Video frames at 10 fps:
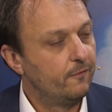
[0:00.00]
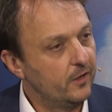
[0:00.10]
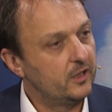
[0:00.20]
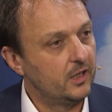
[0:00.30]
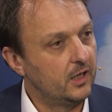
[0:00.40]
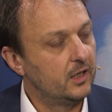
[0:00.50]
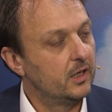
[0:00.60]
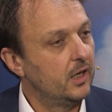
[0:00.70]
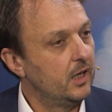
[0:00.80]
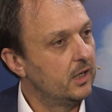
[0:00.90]
fit in
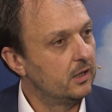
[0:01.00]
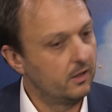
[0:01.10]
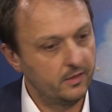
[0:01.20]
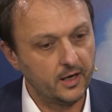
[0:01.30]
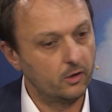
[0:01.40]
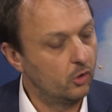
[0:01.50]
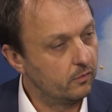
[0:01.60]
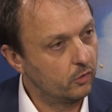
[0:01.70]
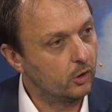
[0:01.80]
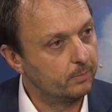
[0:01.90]
their
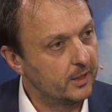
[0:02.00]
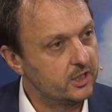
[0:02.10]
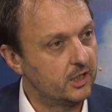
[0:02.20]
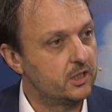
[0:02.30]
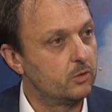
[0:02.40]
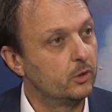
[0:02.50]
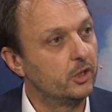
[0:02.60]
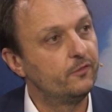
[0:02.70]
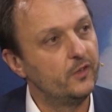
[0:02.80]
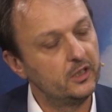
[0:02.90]
overall budgets, will
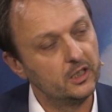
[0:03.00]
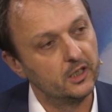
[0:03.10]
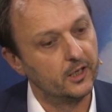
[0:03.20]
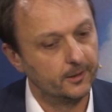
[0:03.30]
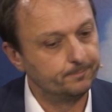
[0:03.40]
not fit in